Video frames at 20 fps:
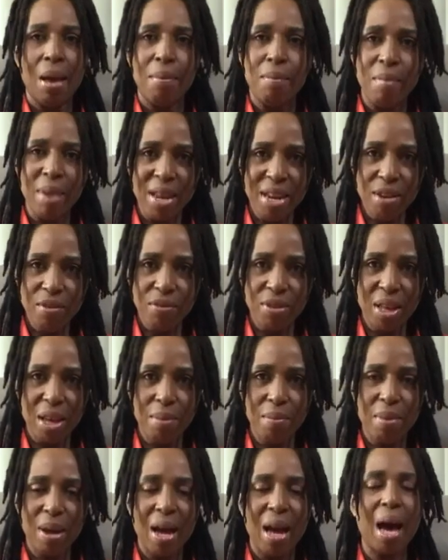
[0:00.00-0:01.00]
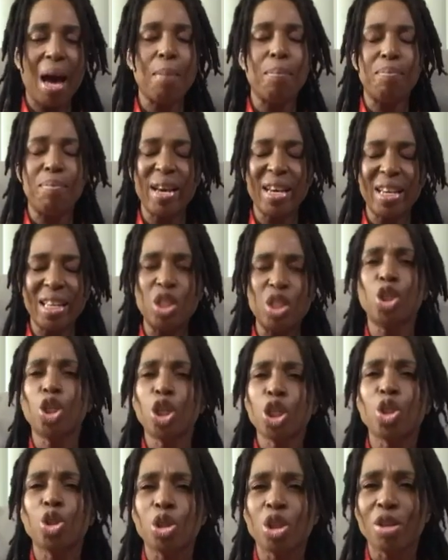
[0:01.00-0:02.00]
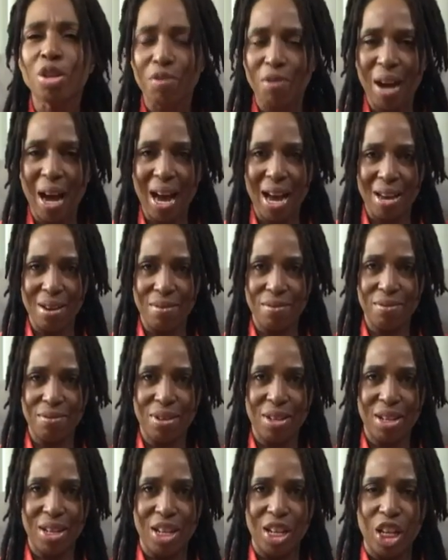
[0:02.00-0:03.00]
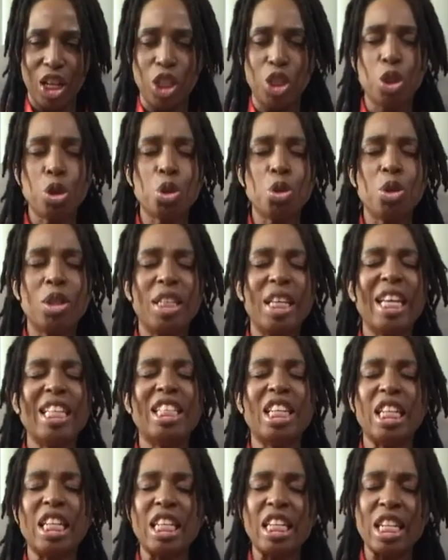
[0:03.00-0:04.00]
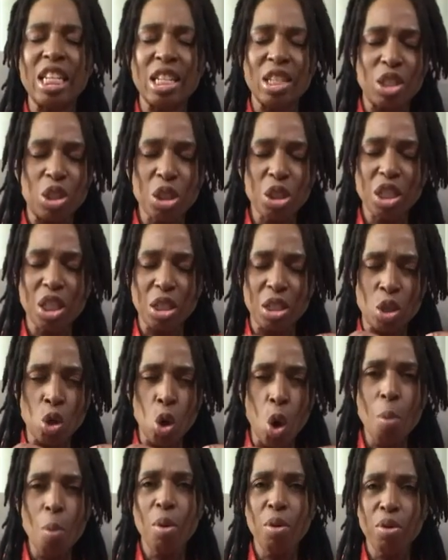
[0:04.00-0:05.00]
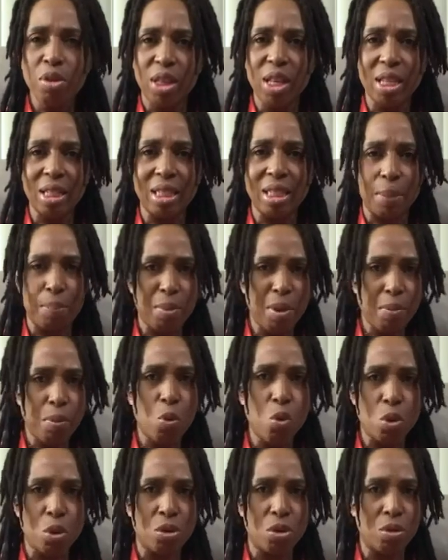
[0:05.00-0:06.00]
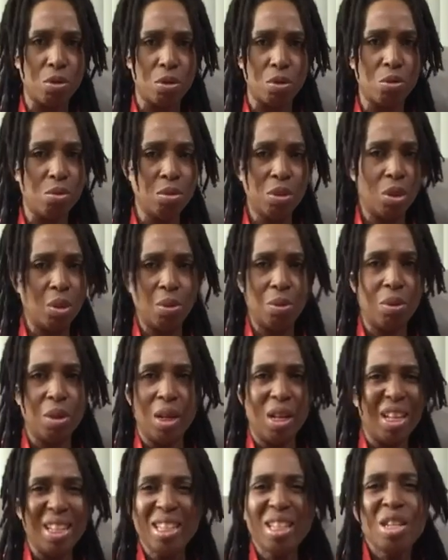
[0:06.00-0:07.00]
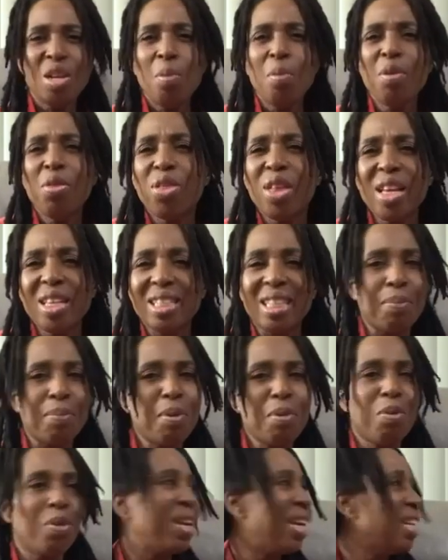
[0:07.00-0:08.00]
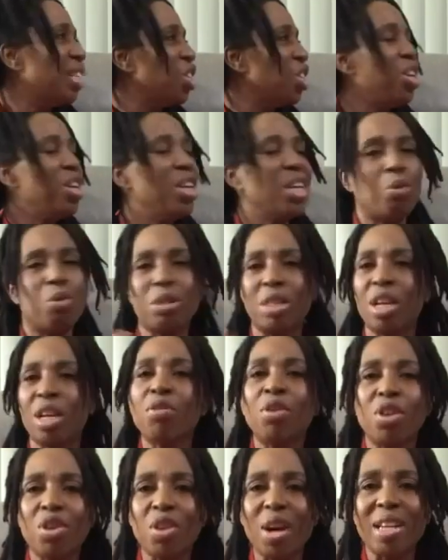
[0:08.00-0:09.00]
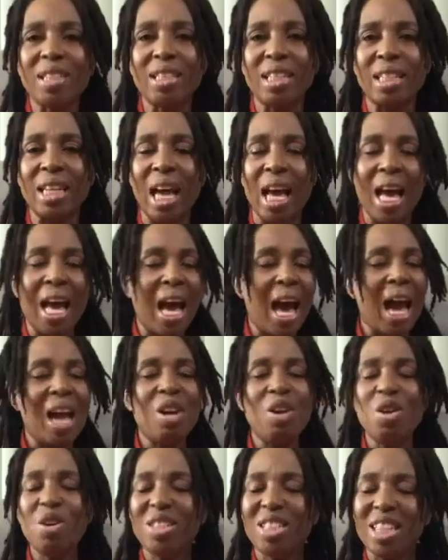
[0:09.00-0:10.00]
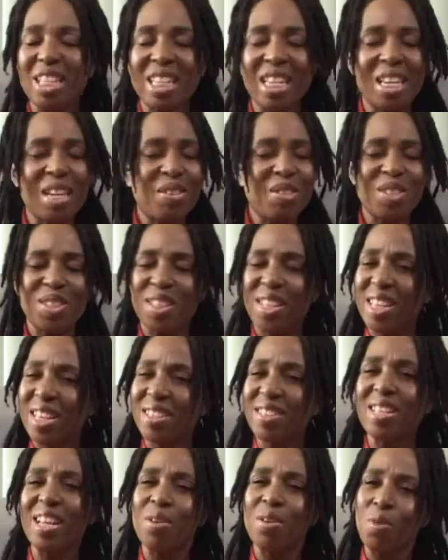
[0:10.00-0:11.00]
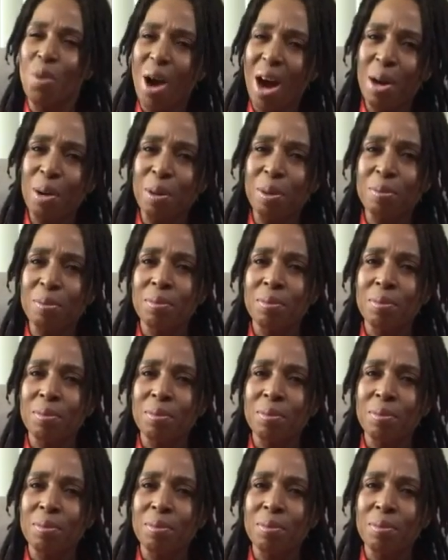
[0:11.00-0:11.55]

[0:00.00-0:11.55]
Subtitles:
Many of them are begging just to survive, just to get the normal things that people would, you know, the normal things that people get here that we take for granted. I looked at it and I was thinking, I was like, wow.